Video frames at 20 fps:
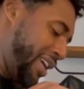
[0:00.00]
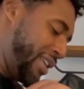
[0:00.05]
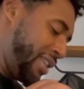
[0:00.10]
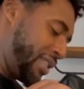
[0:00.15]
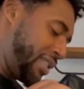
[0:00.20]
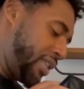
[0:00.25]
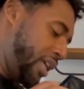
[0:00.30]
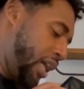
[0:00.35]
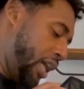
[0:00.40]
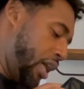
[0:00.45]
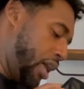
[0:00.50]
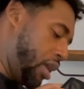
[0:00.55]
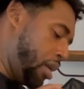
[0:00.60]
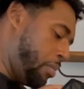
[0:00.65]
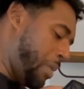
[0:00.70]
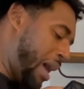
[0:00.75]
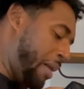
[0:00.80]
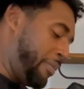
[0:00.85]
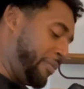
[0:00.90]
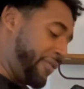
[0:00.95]
I'm
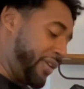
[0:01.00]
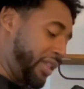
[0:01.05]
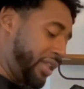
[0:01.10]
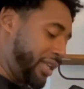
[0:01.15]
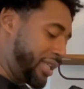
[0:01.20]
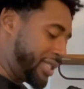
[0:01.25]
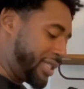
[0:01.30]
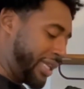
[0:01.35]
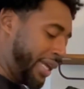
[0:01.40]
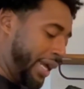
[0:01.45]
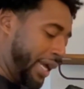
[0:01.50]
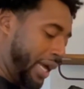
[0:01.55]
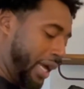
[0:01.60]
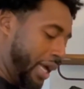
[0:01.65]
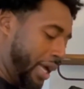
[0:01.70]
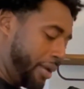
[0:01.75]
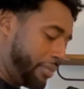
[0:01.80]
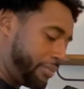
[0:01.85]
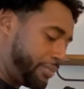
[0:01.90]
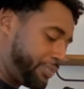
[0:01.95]
filling this thing up
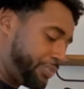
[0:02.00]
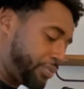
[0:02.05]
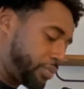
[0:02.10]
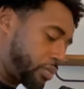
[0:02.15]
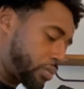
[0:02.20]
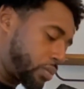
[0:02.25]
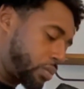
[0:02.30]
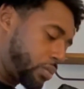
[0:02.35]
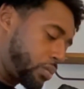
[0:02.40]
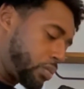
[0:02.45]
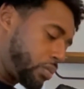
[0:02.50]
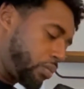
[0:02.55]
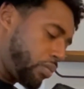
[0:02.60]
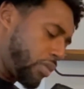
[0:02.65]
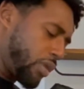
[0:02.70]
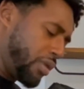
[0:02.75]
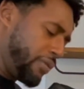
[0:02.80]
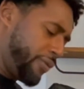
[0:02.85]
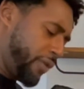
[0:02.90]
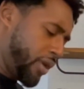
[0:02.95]
for
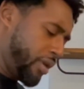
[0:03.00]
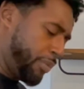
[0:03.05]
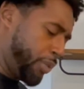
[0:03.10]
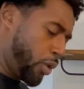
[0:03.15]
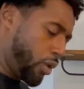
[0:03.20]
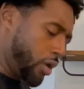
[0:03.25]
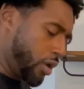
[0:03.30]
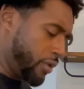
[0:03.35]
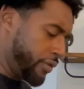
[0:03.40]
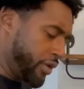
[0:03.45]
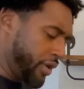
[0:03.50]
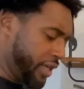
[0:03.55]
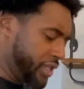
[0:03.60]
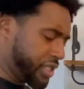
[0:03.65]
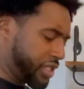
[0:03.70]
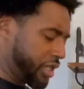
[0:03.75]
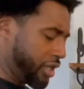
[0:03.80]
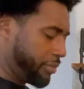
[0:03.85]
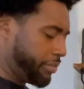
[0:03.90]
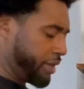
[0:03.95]
the pour over. It should be
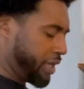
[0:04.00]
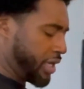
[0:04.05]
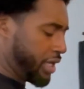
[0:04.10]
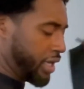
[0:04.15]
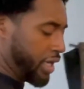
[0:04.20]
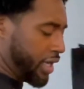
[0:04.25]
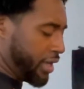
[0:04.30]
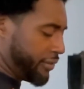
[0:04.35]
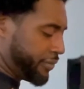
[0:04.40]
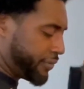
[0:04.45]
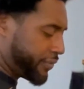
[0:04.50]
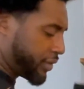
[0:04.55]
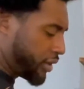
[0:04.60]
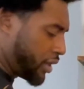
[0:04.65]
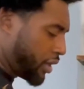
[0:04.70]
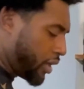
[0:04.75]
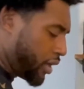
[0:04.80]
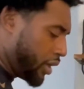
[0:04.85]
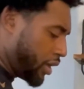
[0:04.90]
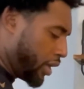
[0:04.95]
enough.
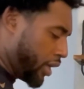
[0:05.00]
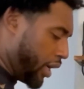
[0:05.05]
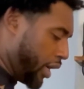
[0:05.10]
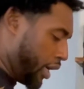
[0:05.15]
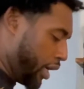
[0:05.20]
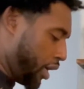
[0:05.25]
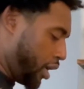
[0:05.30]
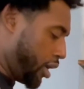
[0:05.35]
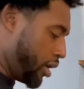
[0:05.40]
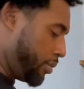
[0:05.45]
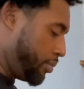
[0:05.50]
Drop